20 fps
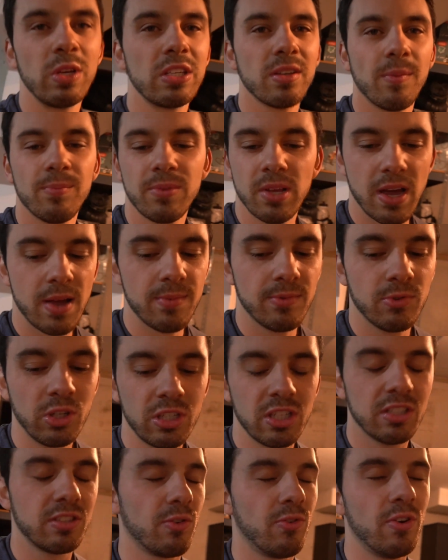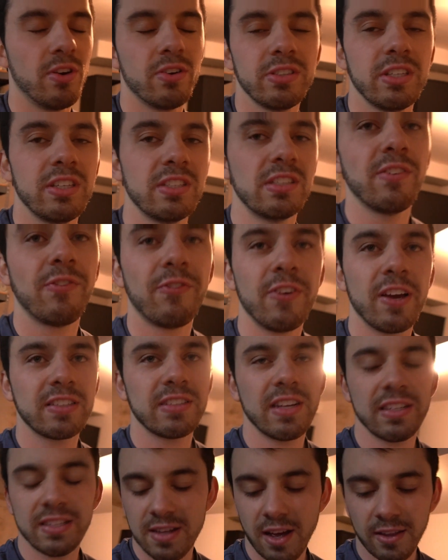sometime, which is a real easy fix.
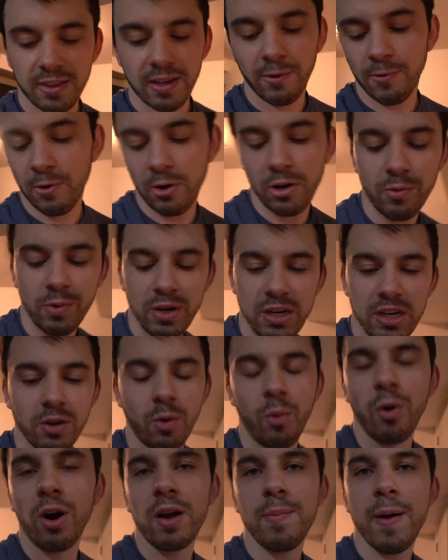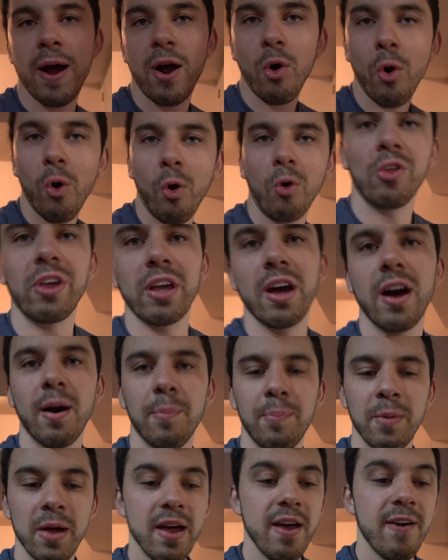That's nothing really we need to worry about holding
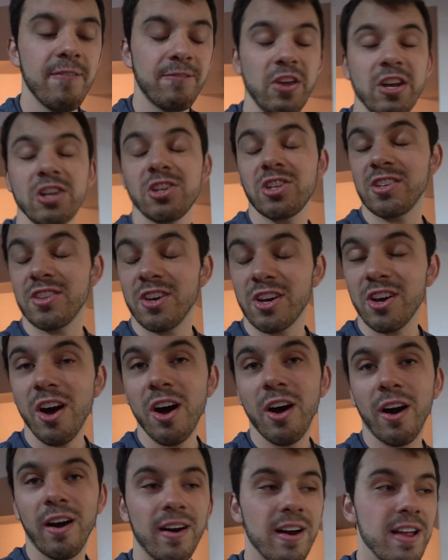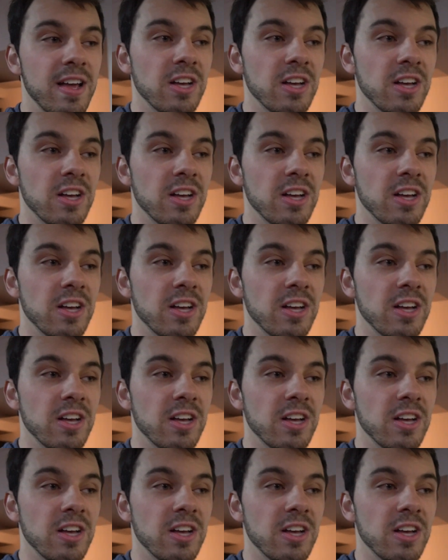up finishing the car.